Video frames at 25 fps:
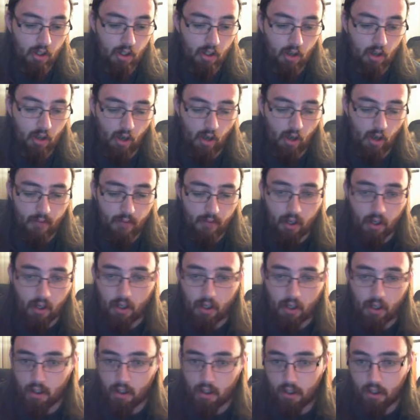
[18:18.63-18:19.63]

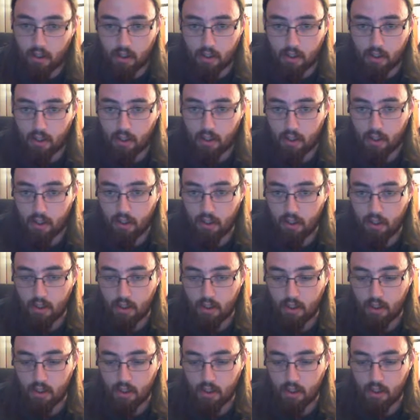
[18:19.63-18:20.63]
overall,
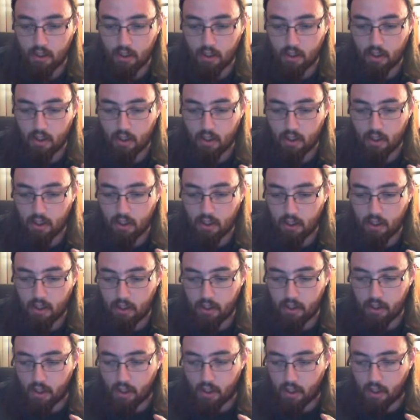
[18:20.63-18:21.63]

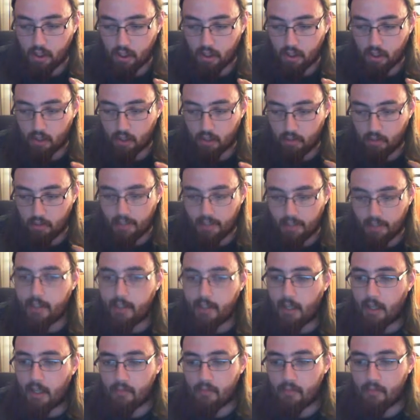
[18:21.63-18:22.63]
the rating
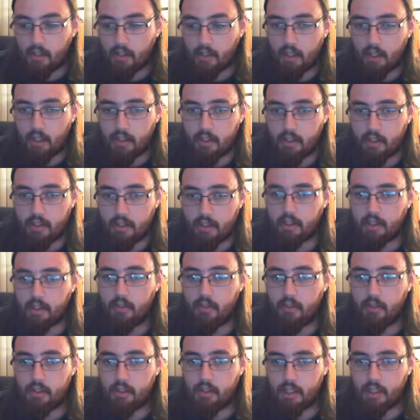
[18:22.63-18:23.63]
I'm gonna give
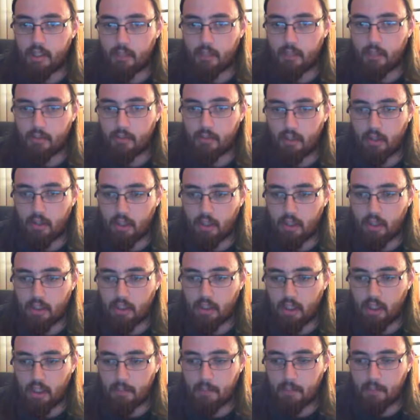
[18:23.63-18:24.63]
this chapter is
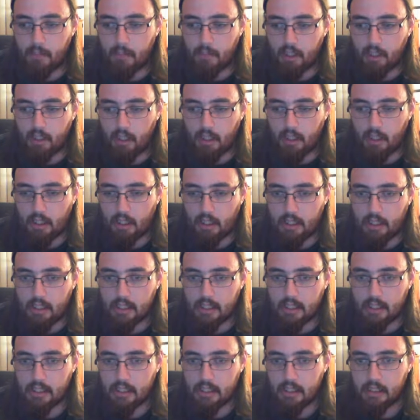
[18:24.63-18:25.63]
gonna
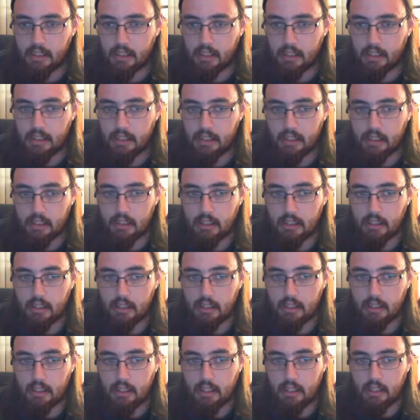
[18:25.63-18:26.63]
be,
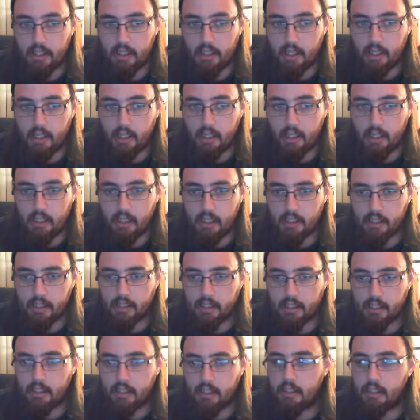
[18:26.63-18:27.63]

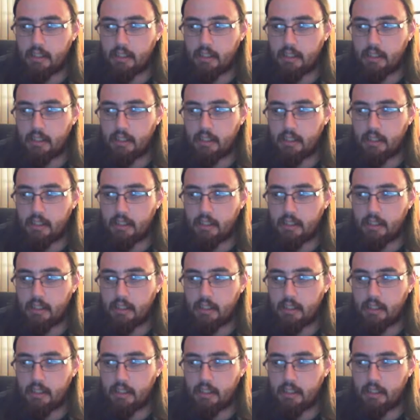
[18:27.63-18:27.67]
and